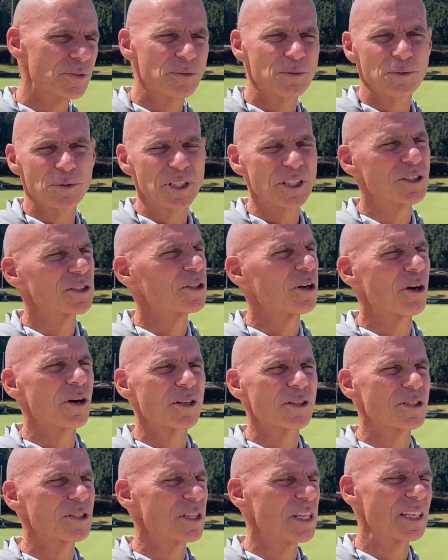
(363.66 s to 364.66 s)

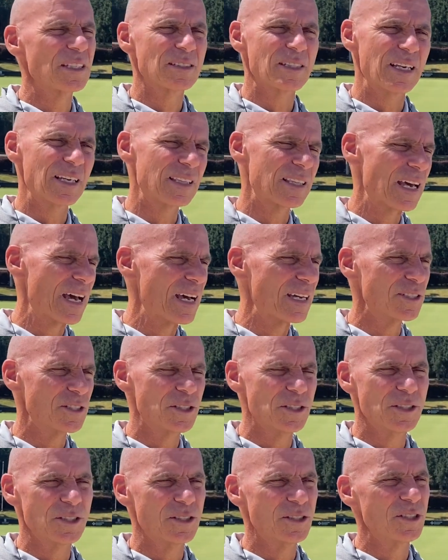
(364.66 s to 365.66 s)
restarts, things like that.
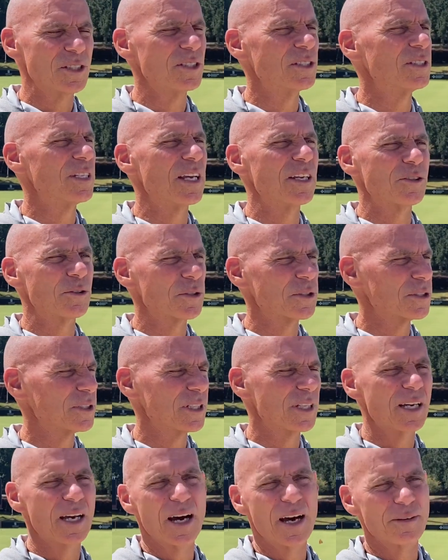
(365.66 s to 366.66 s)
She's dangerous.
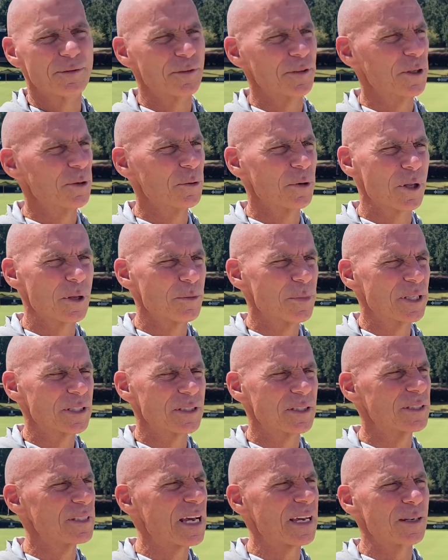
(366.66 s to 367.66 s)
And Godfrey, one of the
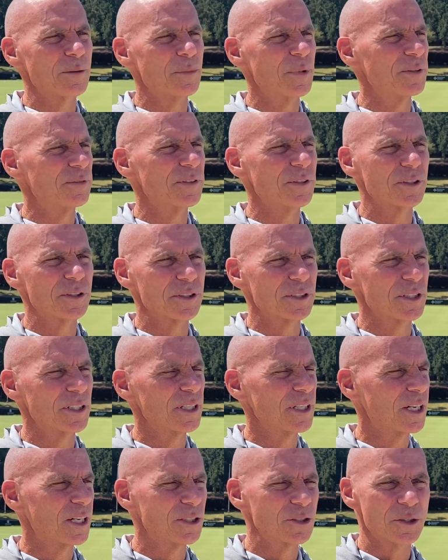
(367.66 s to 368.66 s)
best attacking midfielders in
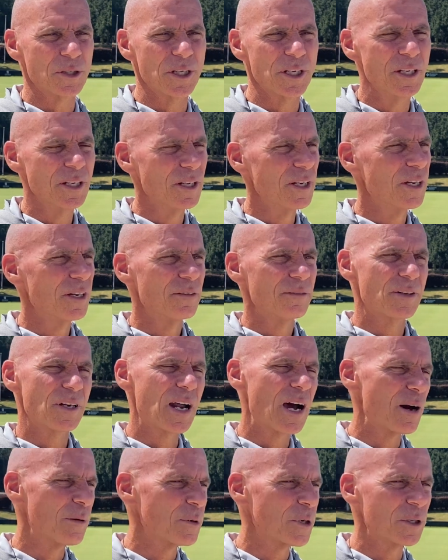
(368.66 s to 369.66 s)
the country,
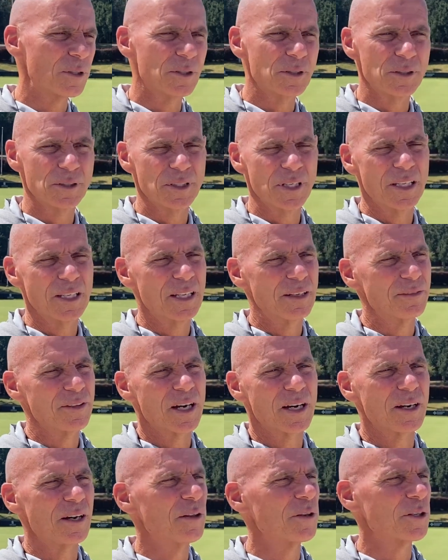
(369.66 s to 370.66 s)
phenomenal. And then they've
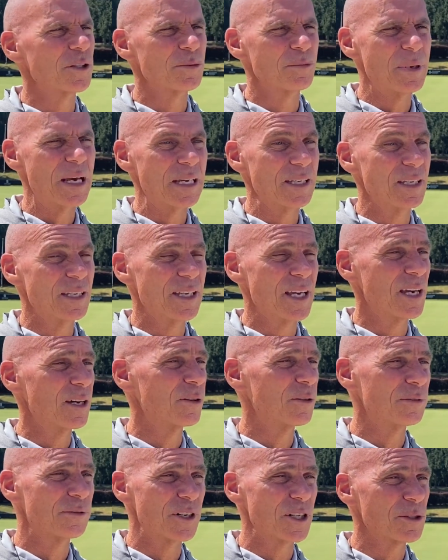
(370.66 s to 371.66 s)
got others. Maggie
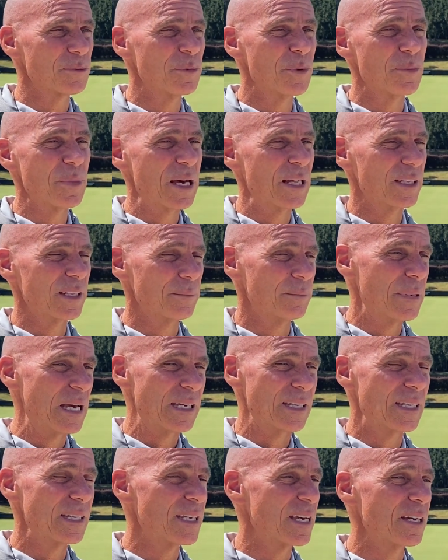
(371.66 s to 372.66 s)
Cagle, freshman
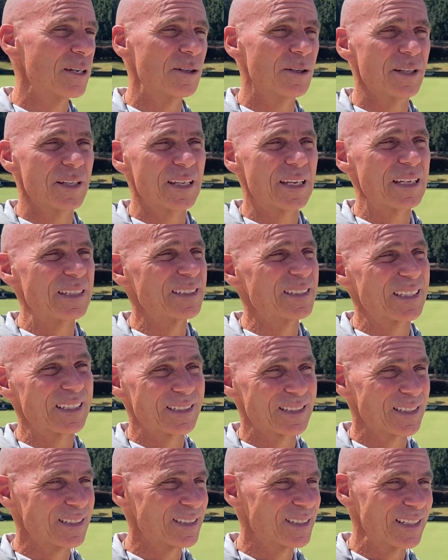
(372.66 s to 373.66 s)
Maggie Cagle, I think has
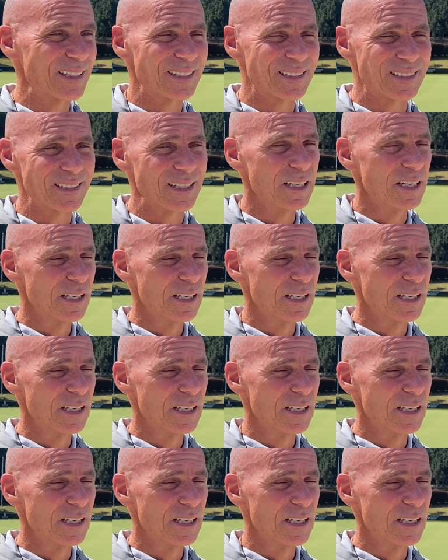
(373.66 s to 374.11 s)
6 assists.